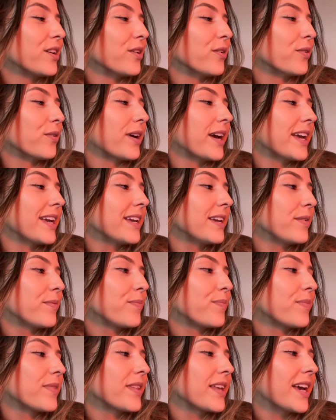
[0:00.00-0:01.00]
Okay,
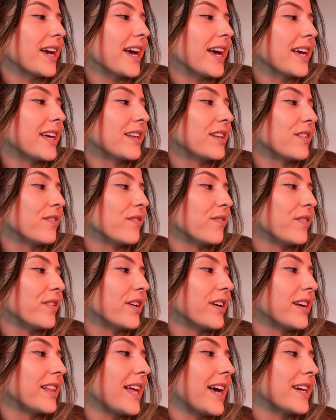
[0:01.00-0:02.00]
and
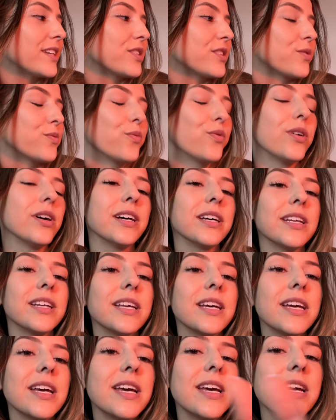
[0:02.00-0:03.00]
very last
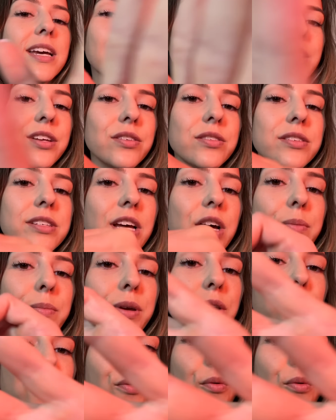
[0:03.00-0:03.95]
one. Can you tell me